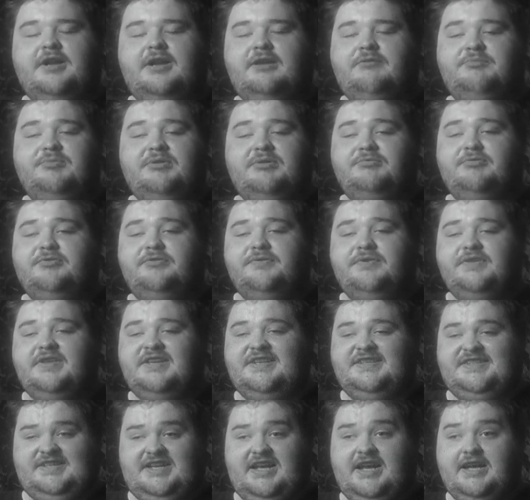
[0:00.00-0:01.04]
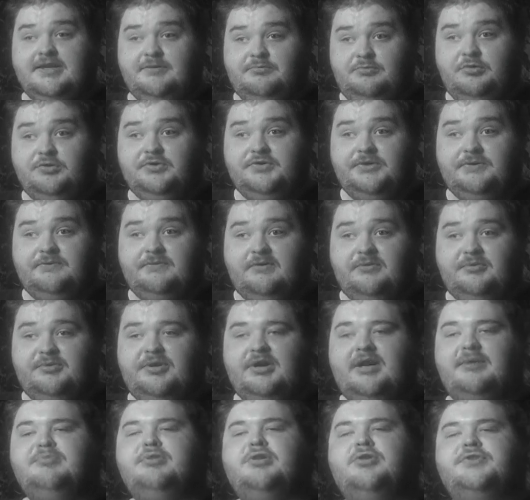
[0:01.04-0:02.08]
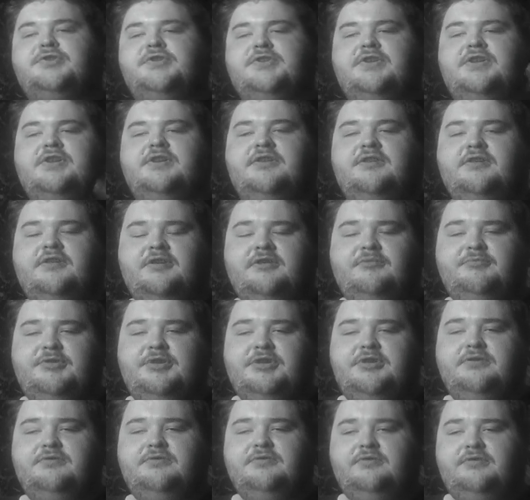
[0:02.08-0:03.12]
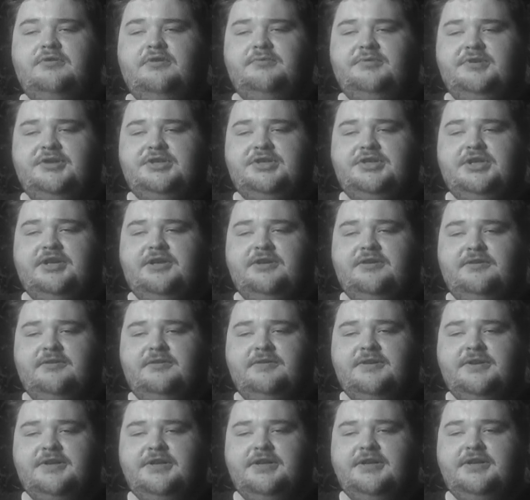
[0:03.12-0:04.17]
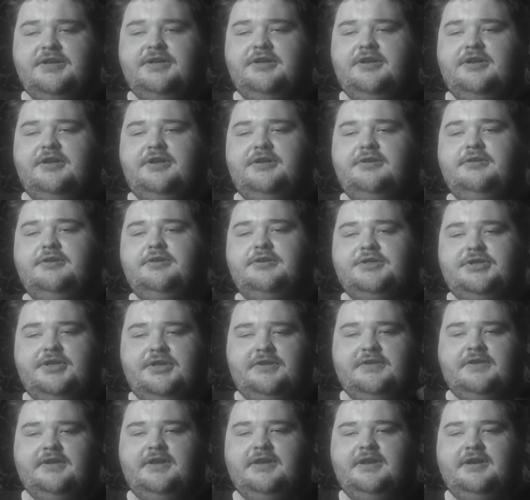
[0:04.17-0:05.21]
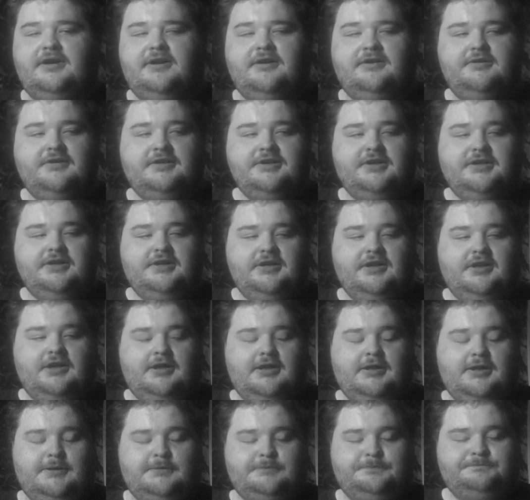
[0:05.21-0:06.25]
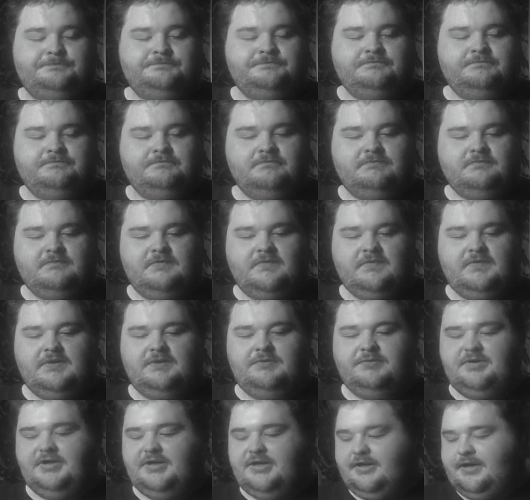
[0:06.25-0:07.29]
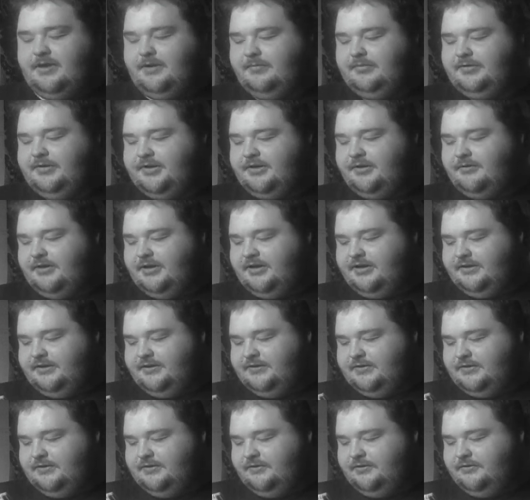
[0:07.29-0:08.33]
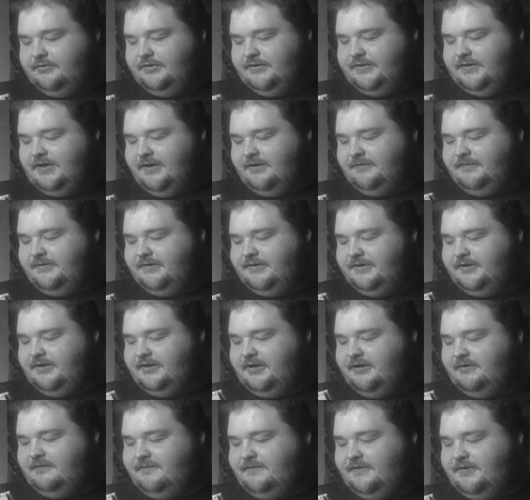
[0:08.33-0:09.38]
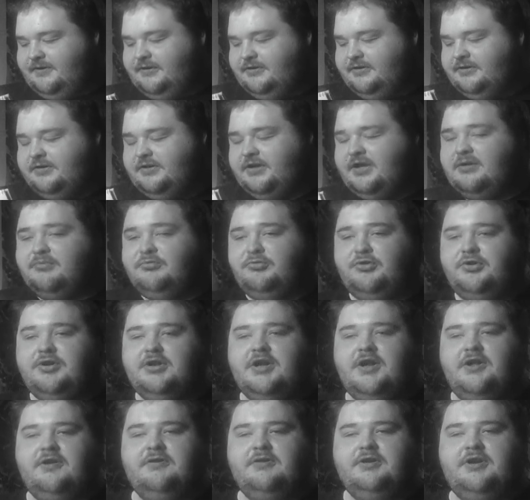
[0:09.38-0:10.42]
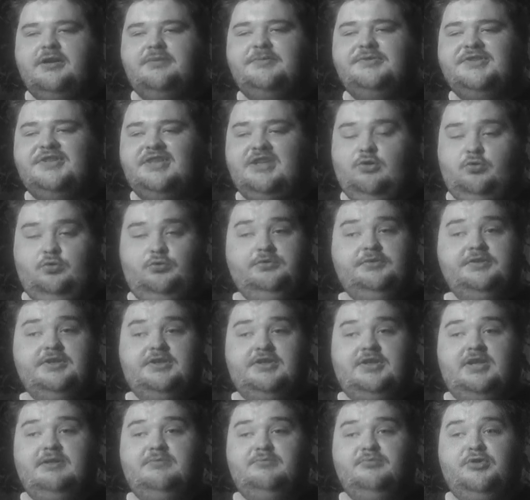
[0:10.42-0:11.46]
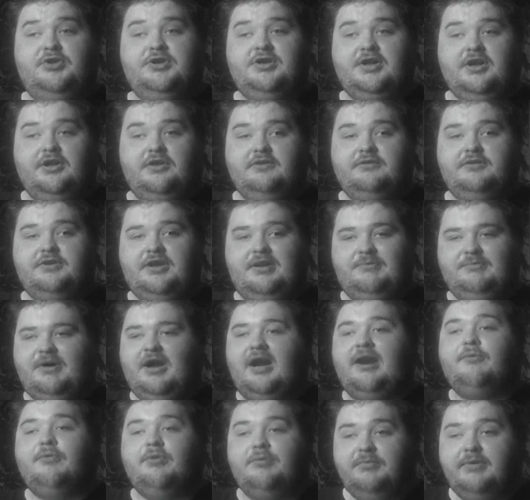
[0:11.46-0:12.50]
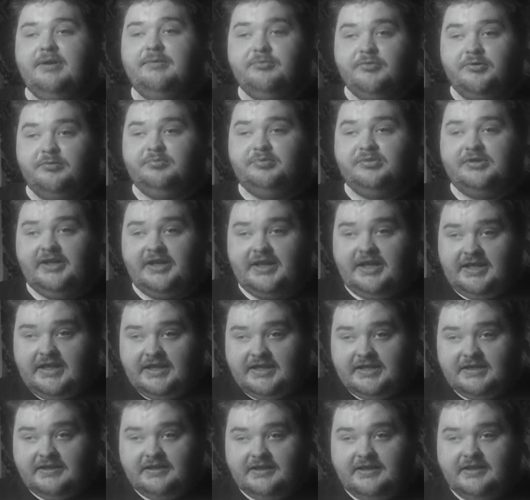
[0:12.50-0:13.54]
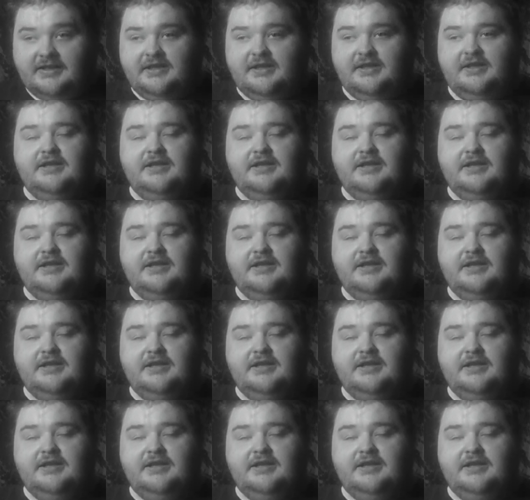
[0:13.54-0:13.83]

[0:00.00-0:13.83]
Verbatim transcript: I remember the exact music from it. I posted it on my on my channel. Uh, you can check that out. Um, yeah, Lego Island 2 is definitely a fun Game Boy Color game. It's the only Game Boy Color game I remember playing.